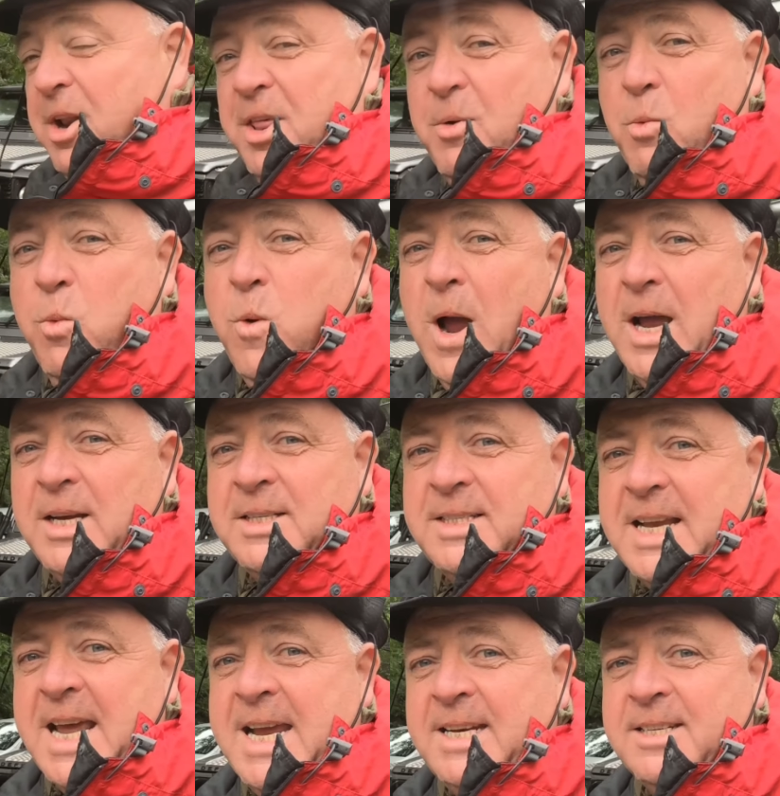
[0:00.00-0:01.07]
of the wettest
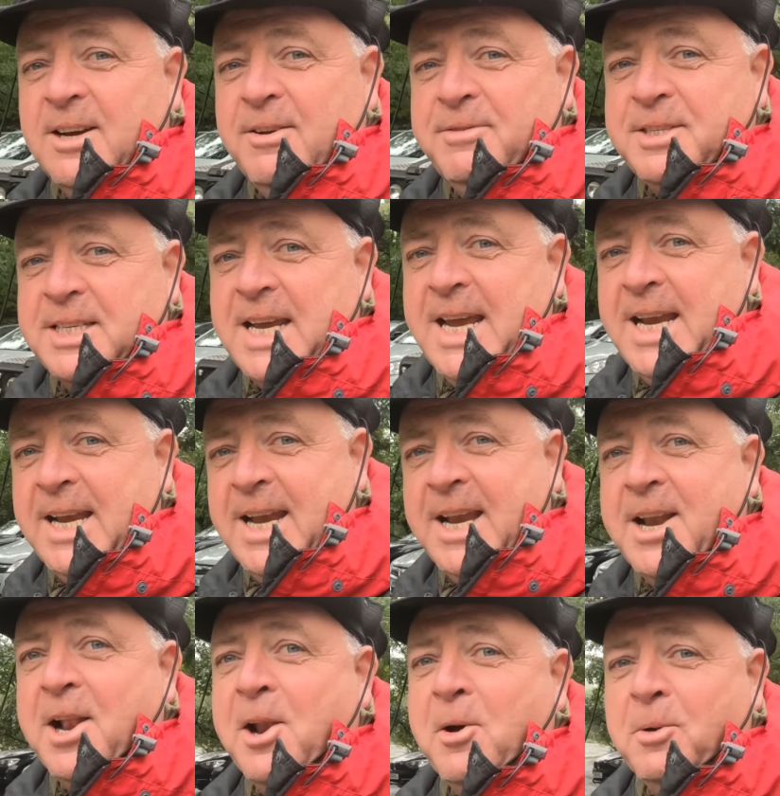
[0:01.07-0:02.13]
days I've seen in
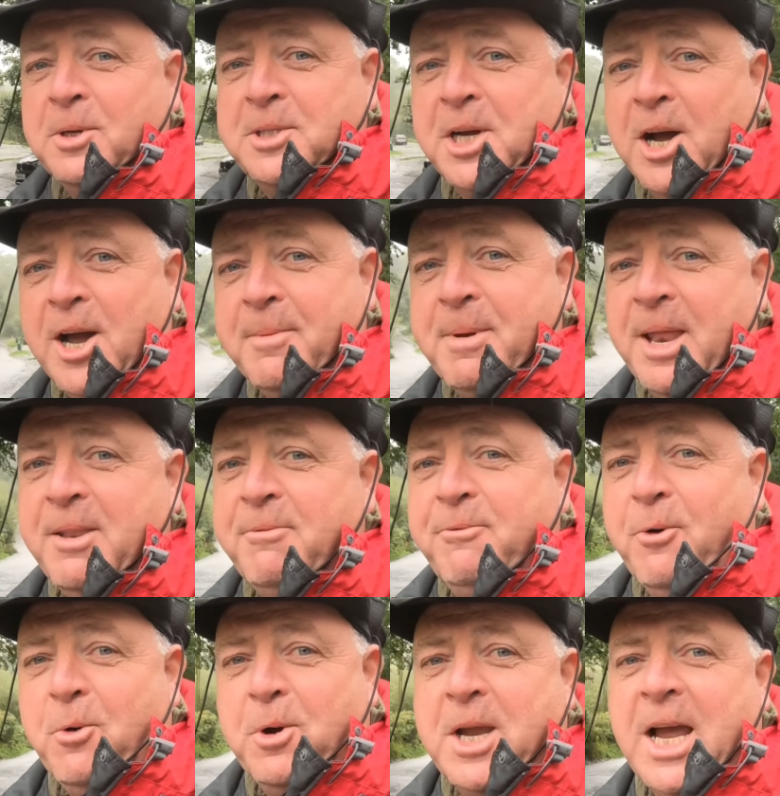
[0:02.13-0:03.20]
a long time, and the
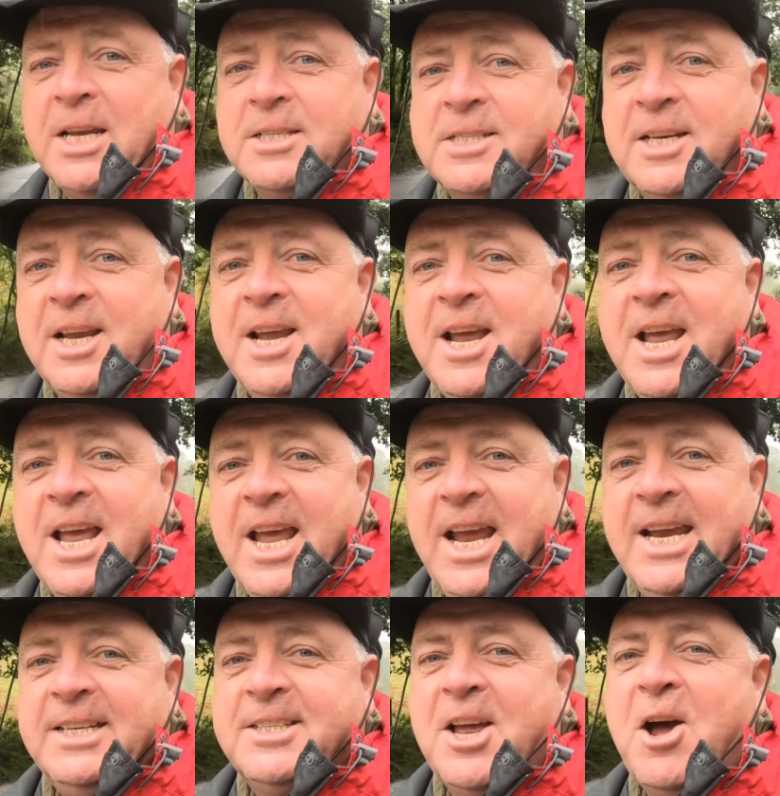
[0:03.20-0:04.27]
forecast
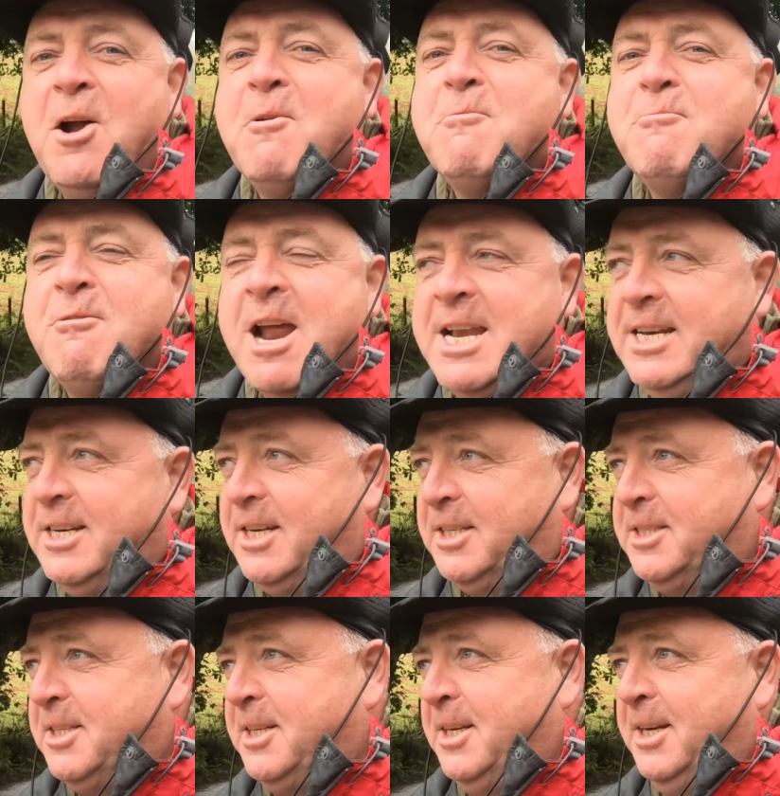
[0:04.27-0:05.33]
is
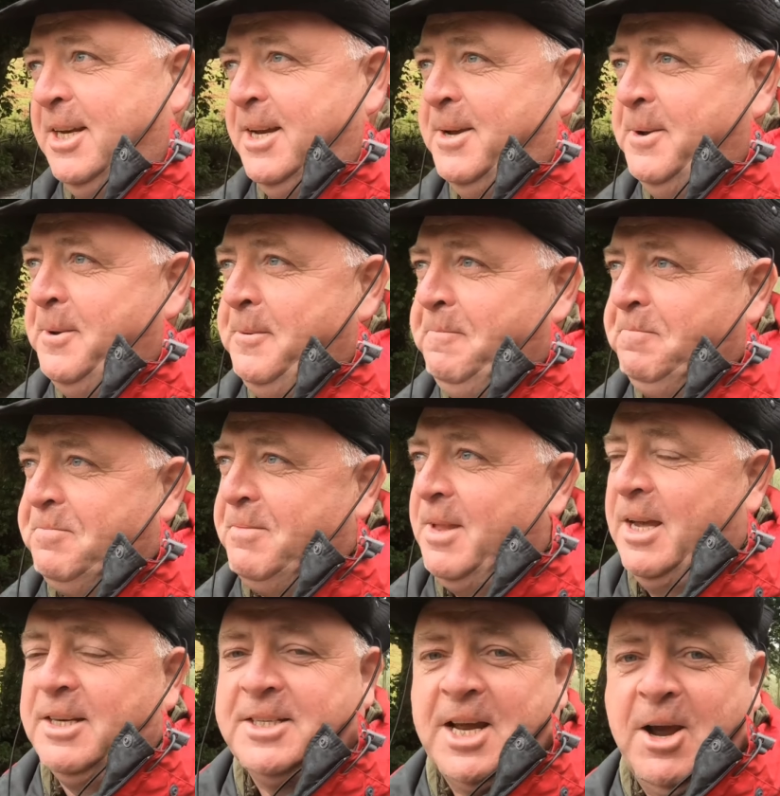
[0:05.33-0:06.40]
horrendous.
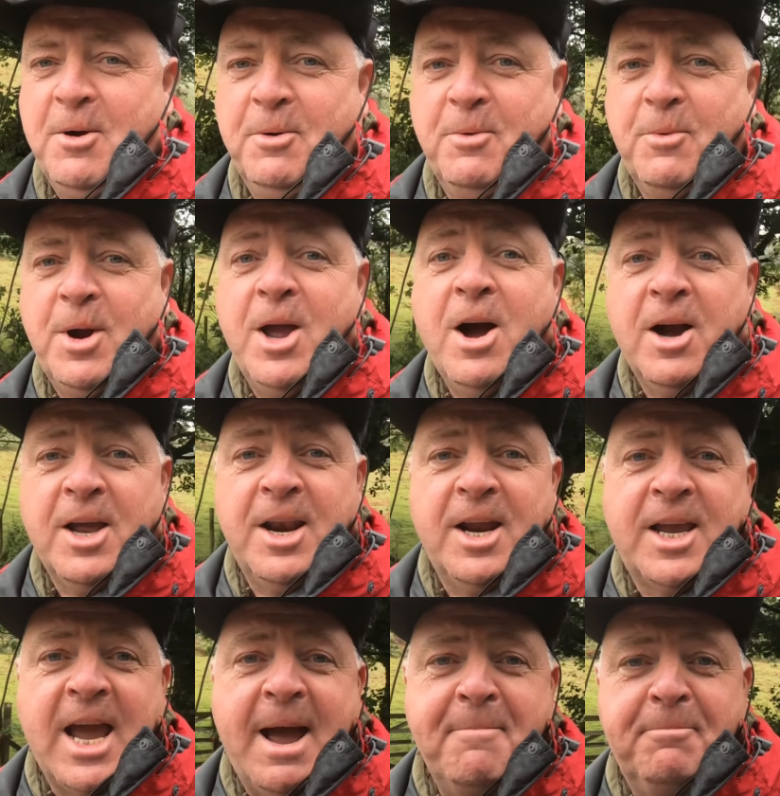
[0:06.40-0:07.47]
So we are going
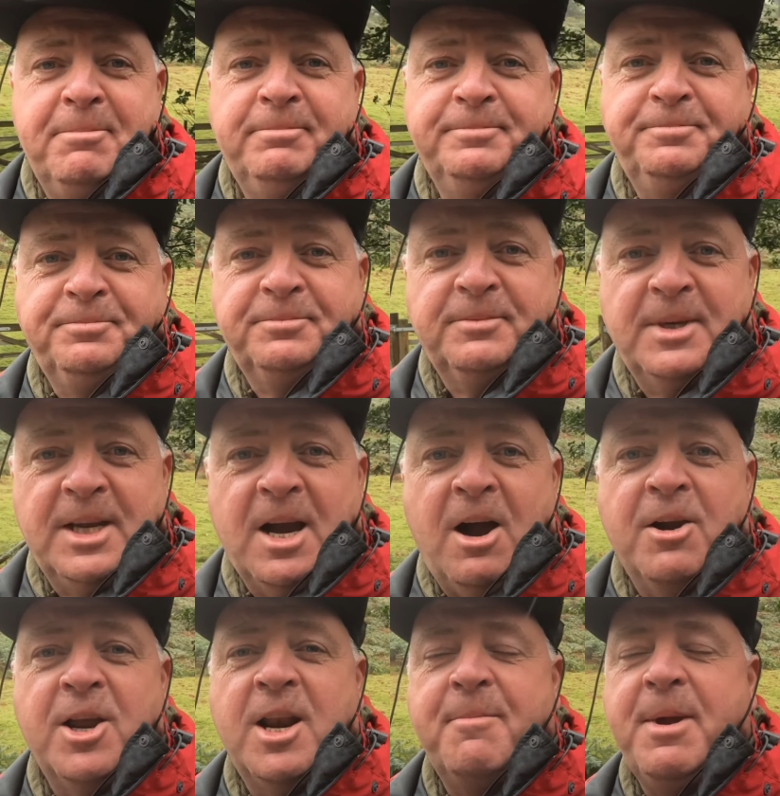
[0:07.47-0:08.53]
to camp.
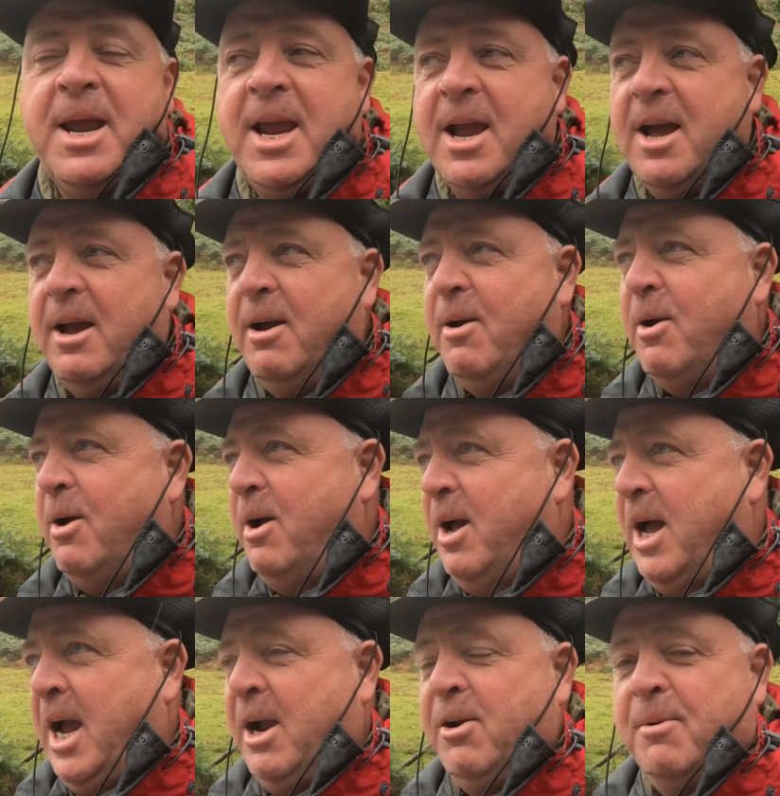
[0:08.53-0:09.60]
I'm going to be
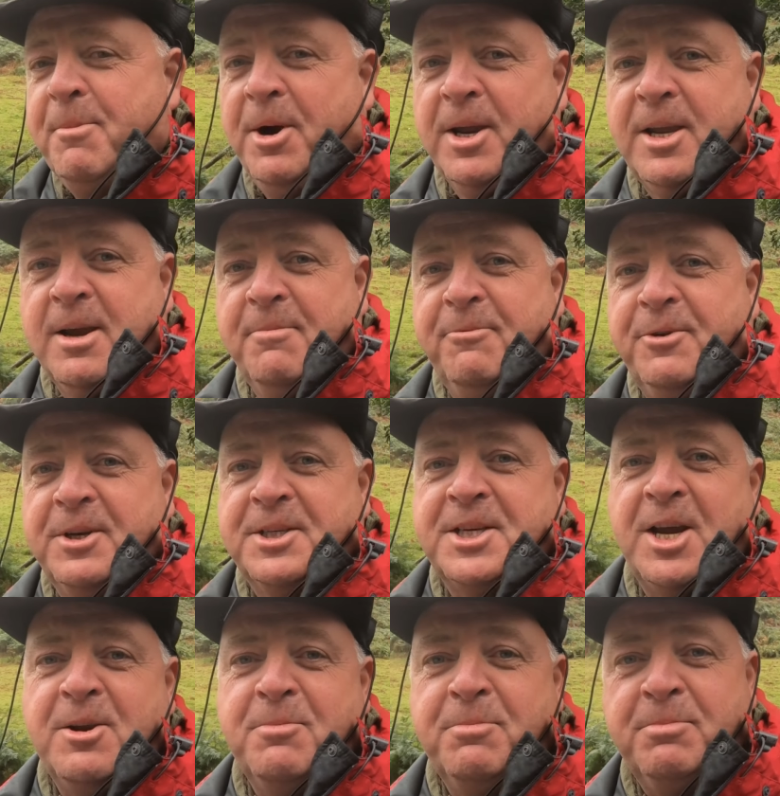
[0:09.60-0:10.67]
out of my comfort
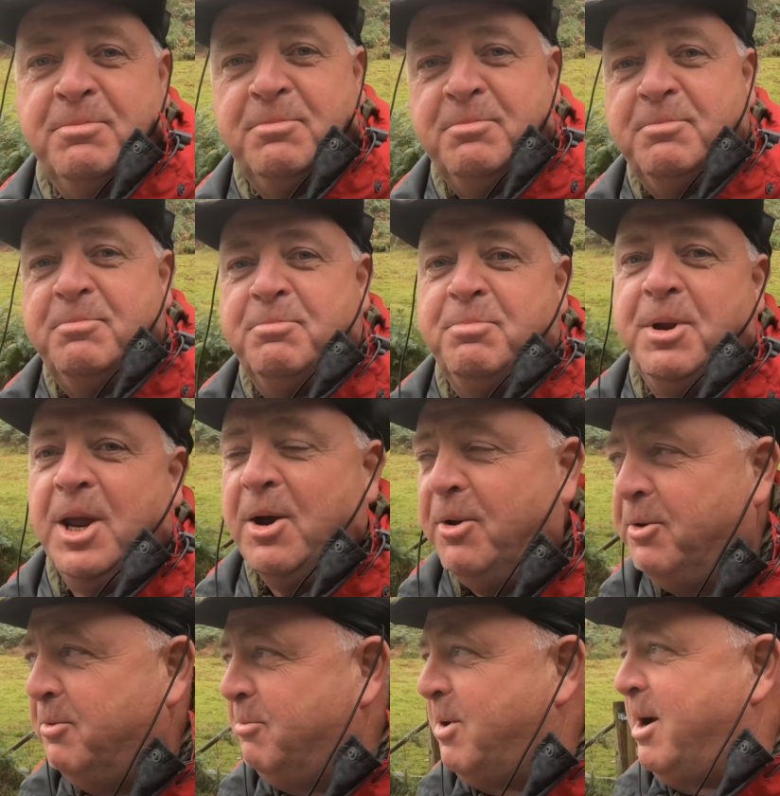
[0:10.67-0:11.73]
zone
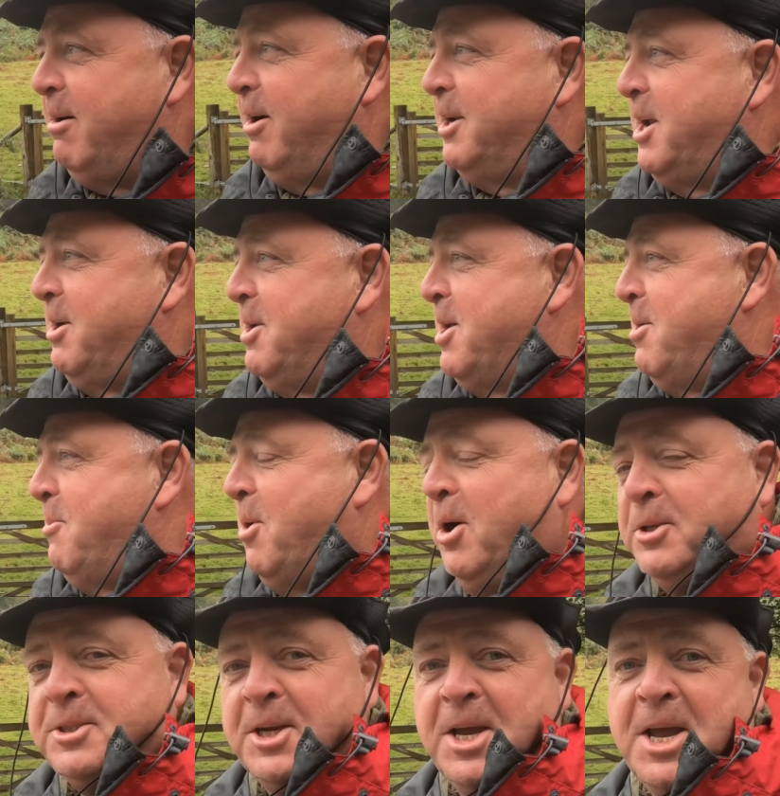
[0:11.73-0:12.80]
beyond where I don't know
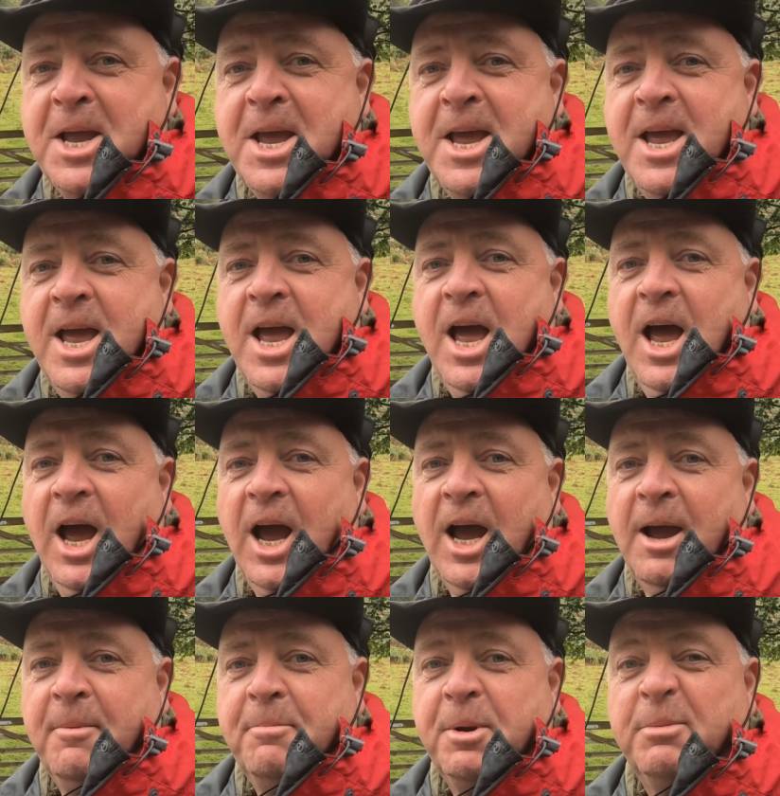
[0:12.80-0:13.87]
what.
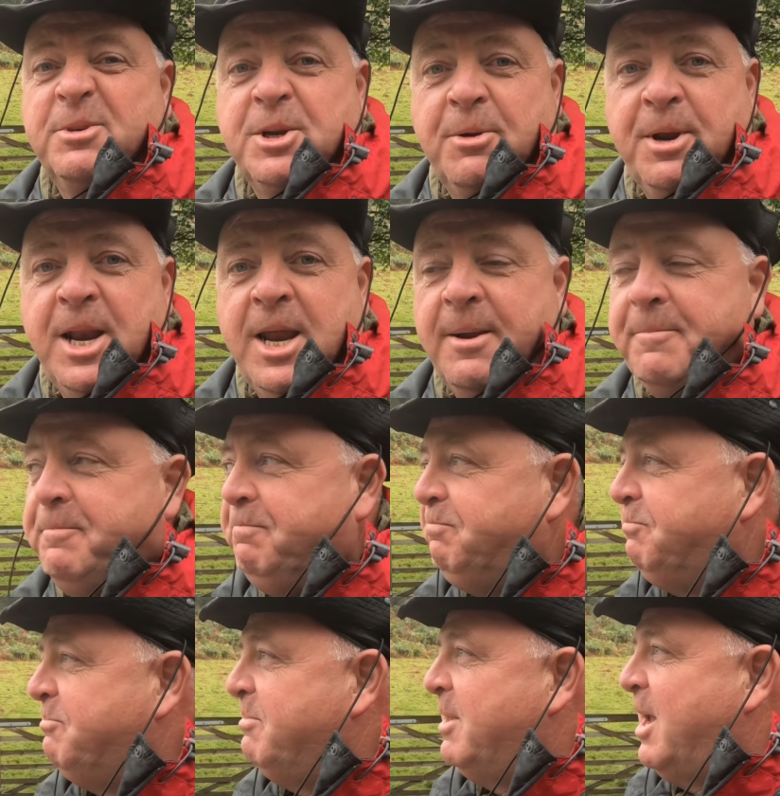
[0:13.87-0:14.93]
I'm doing it,
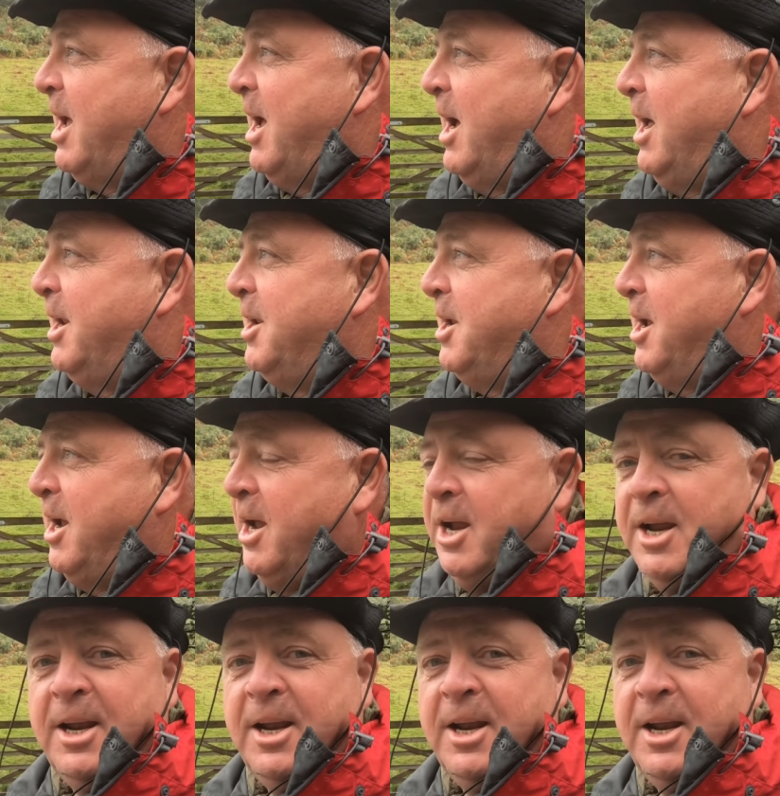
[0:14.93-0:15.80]
and